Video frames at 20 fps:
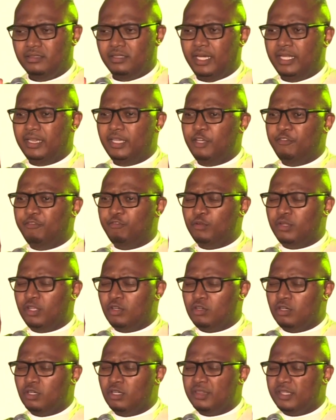And therefore, the
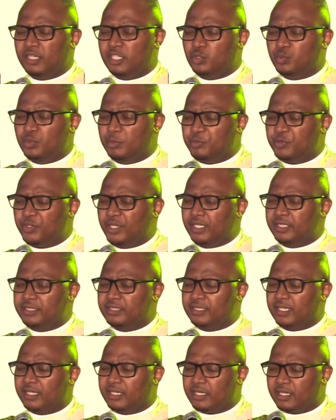God that we praise
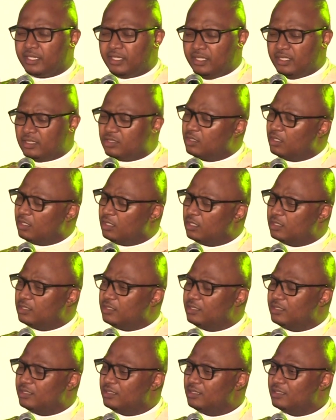is a great God.
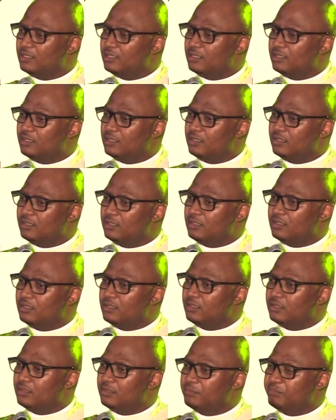
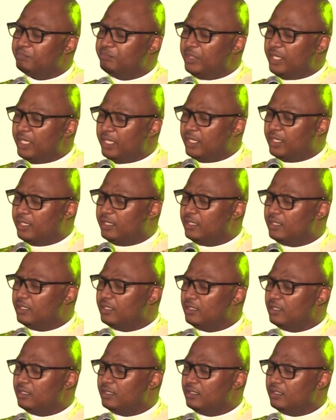Big,
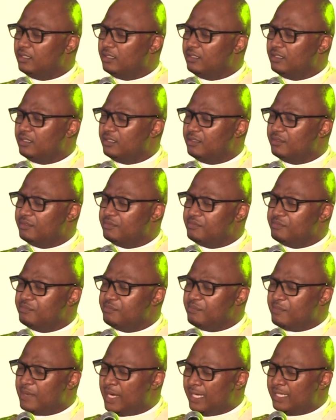
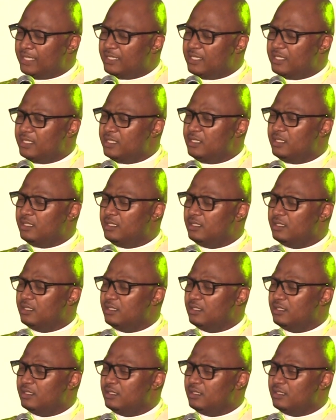mighty,
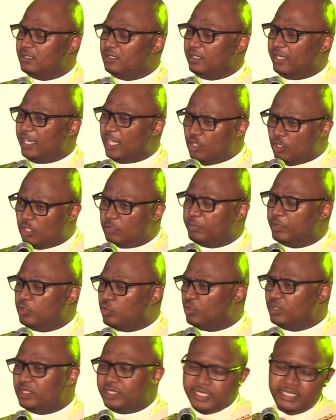cannot be
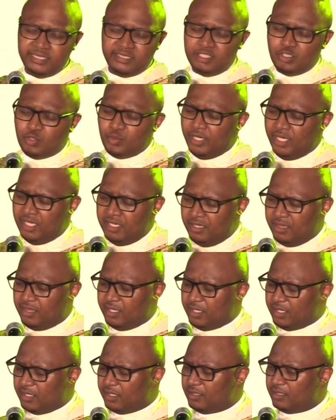contained into
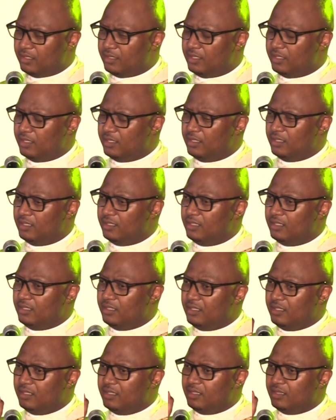anything.
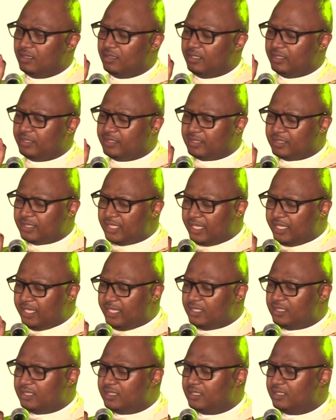The
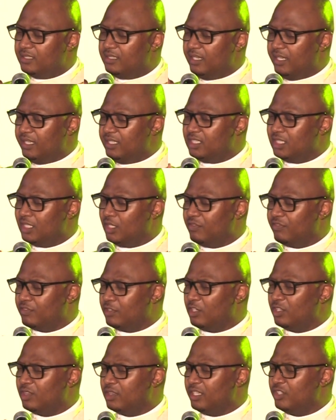second nature of
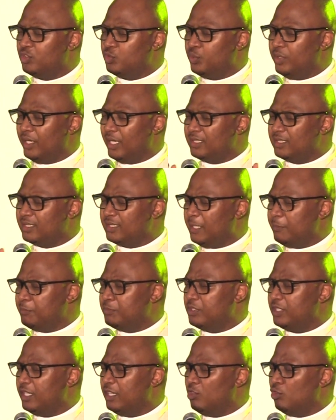God that we
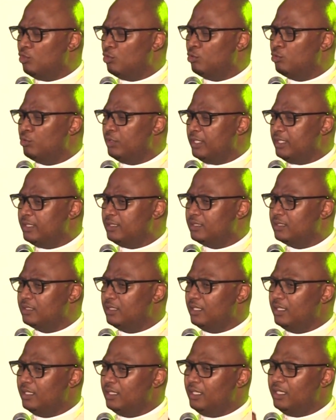accept and know is
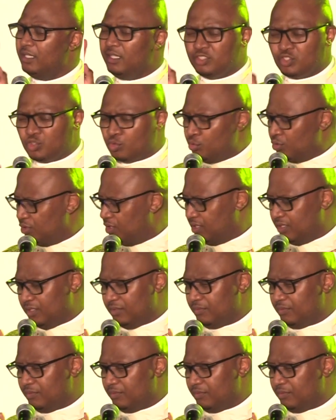he is good.